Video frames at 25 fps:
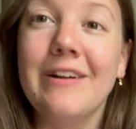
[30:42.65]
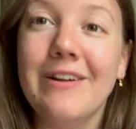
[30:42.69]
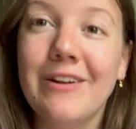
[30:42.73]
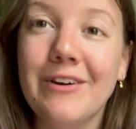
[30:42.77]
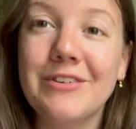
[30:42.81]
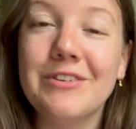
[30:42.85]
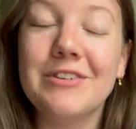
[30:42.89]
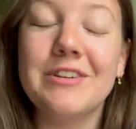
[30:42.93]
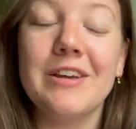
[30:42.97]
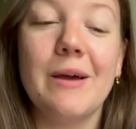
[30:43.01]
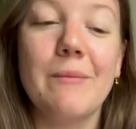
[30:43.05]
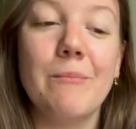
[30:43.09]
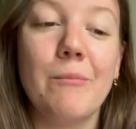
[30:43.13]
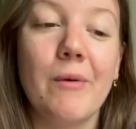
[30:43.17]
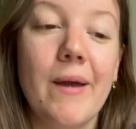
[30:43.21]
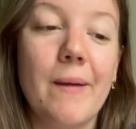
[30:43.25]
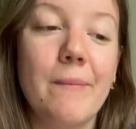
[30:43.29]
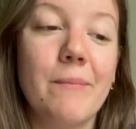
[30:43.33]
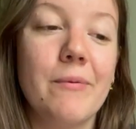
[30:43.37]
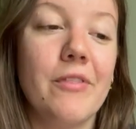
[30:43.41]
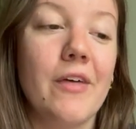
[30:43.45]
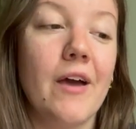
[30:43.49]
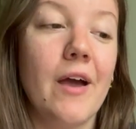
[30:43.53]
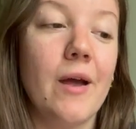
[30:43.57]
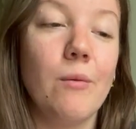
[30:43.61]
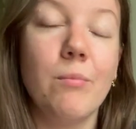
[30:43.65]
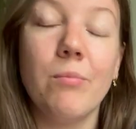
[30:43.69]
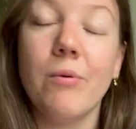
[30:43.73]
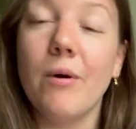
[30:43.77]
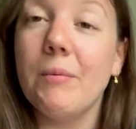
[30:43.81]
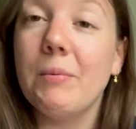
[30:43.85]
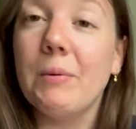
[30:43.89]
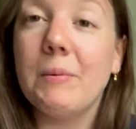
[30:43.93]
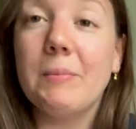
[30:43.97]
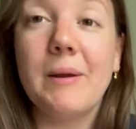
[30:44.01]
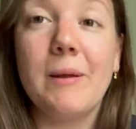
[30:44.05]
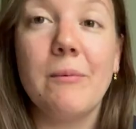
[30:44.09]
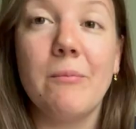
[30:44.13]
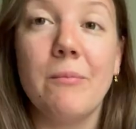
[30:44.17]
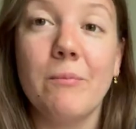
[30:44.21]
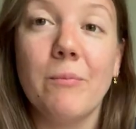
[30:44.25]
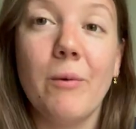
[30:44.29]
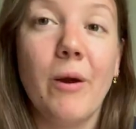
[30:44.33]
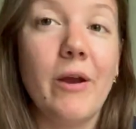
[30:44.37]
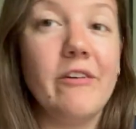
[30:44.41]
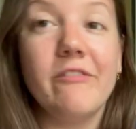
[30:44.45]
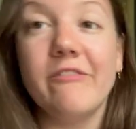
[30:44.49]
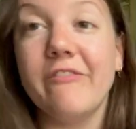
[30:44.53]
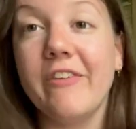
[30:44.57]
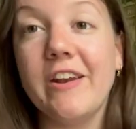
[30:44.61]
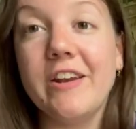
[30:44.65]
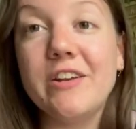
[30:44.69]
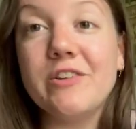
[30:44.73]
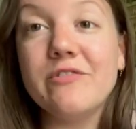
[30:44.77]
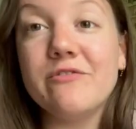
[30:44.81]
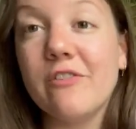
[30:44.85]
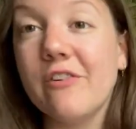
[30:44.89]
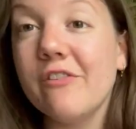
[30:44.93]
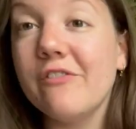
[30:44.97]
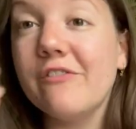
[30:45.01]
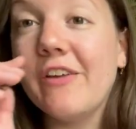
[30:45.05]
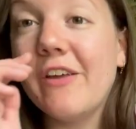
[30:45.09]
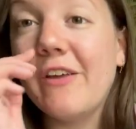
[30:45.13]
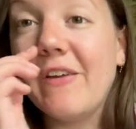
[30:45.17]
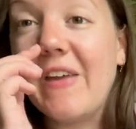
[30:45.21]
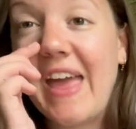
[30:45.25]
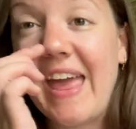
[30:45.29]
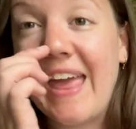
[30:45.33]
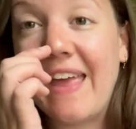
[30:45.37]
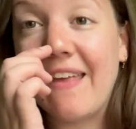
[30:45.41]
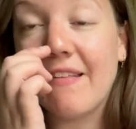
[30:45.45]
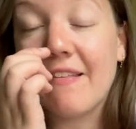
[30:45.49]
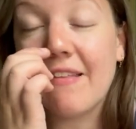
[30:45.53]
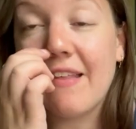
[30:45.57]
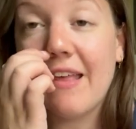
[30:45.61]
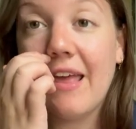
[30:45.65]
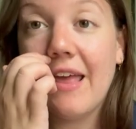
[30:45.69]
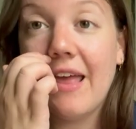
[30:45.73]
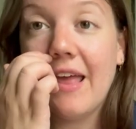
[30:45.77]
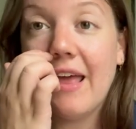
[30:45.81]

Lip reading: long-term whip that I probably won't finish for a few years,